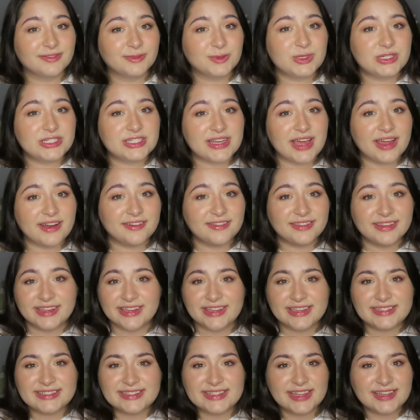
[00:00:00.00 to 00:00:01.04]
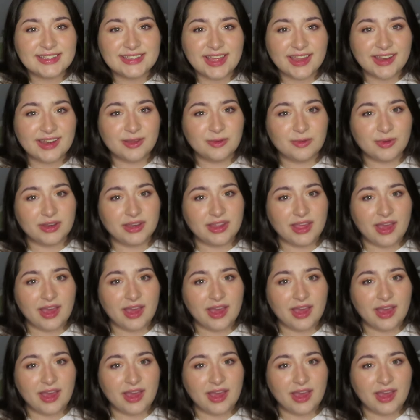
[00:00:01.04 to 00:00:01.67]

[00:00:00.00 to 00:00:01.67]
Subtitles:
which I don't think he said to anyone